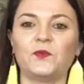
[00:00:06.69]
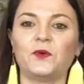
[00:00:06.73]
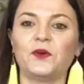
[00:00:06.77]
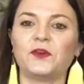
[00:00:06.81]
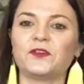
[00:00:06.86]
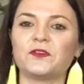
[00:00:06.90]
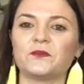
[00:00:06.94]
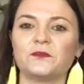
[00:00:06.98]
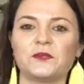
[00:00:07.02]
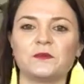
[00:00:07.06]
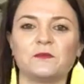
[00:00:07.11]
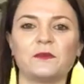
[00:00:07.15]

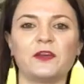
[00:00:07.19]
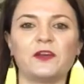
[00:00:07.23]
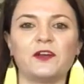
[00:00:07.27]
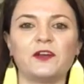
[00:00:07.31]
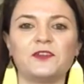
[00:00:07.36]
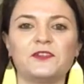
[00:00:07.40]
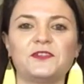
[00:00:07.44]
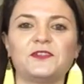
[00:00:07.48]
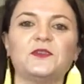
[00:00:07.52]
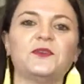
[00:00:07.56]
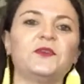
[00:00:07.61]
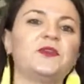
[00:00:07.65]
Welcome to my
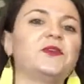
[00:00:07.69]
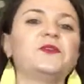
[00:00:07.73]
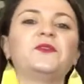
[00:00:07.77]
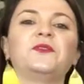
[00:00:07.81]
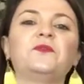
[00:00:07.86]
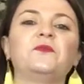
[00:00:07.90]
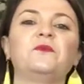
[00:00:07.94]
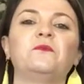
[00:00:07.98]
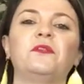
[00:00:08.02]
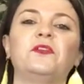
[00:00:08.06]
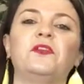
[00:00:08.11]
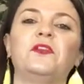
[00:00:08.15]
art studio in
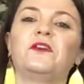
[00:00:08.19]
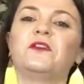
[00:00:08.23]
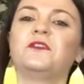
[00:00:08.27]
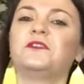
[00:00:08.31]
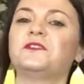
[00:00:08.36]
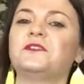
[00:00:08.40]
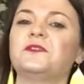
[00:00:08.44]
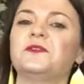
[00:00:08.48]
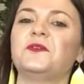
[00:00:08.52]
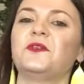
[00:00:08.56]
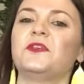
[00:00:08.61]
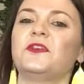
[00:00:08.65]
the Wimbledon Art
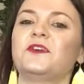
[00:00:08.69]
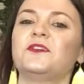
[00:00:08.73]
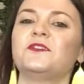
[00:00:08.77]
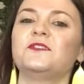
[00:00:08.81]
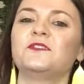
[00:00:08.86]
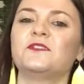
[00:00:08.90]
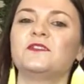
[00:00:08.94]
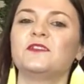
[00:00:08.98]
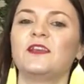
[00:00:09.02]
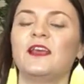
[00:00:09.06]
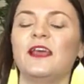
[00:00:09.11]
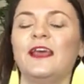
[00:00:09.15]

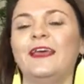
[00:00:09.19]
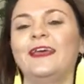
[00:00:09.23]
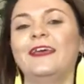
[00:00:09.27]
Studios.